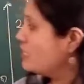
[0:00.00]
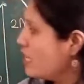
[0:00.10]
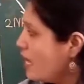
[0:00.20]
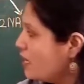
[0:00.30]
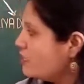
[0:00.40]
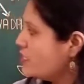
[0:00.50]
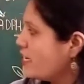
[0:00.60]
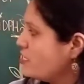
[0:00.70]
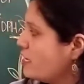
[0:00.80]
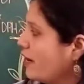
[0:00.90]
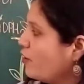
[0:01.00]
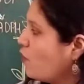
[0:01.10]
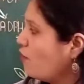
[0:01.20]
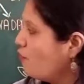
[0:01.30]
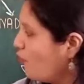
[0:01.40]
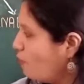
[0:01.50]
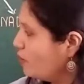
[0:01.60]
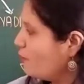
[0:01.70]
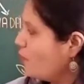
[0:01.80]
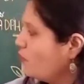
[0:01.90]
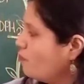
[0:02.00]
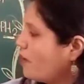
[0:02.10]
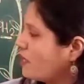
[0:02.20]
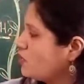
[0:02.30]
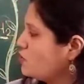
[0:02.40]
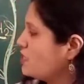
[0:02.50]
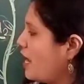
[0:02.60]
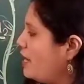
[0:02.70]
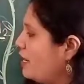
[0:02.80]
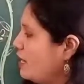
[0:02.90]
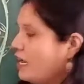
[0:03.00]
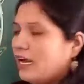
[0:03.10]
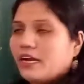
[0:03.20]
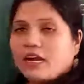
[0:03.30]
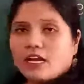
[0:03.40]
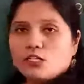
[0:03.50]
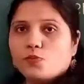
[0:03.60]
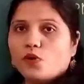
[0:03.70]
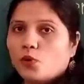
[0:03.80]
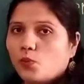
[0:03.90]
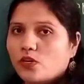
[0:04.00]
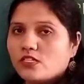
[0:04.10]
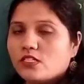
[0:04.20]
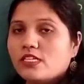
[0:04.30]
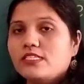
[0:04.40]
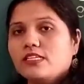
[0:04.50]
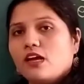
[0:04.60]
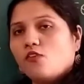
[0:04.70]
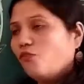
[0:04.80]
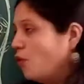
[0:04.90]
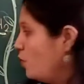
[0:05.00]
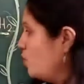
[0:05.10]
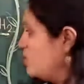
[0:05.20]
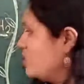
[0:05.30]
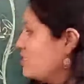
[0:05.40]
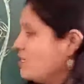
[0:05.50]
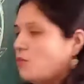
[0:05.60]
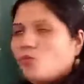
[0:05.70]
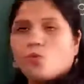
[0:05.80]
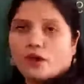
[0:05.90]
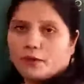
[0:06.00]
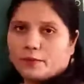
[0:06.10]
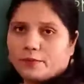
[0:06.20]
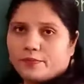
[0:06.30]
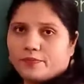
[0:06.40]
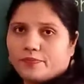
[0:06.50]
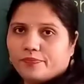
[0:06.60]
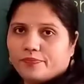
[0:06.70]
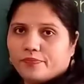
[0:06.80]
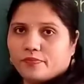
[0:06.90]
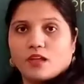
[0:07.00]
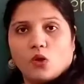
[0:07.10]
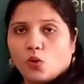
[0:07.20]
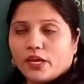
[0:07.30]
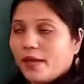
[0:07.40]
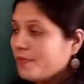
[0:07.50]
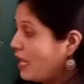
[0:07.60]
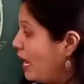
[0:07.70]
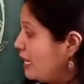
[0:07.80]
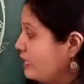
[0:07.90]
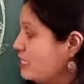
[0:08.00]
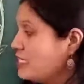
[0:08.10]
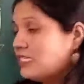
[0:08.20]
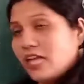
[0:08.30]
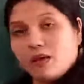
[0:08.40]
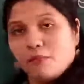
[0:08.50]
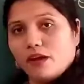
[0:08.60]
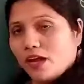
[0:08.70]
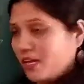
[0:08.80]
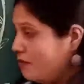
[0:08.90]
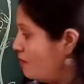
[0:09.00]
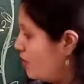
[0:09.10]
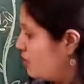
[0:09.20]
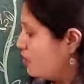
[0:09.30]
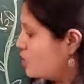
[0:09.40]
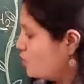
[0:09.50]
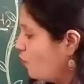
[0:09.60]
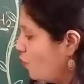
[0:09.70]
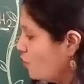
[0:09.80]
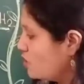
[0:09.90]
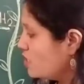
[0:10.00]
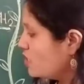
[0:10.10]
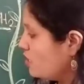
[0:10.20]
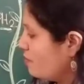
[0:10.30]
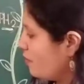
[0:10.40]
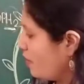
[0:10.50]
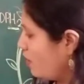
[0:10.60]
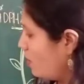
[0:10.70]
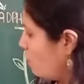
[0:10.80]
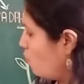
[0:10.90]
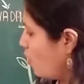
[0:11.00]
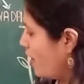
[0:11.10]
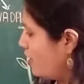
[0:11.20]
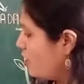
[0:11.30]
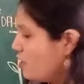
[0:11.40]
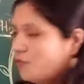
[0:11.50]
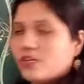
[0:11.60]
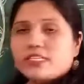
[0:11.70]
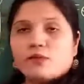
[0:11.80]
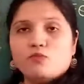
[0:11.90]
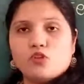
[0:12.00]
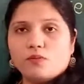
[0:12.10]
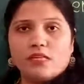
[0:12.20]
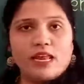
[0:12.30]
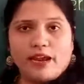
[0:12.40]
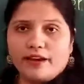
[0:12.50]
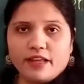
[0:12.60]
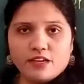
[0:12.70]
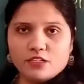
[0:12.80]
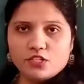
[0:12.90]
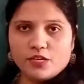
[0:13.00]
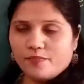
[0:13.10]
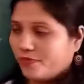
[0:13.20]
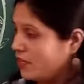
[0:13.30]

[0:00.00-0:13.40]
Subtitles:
de-energized electron from the plastocyanine, it transport towards this photosystem 1. Okay. At the same time, this photosystem 1 which absorb the light energy.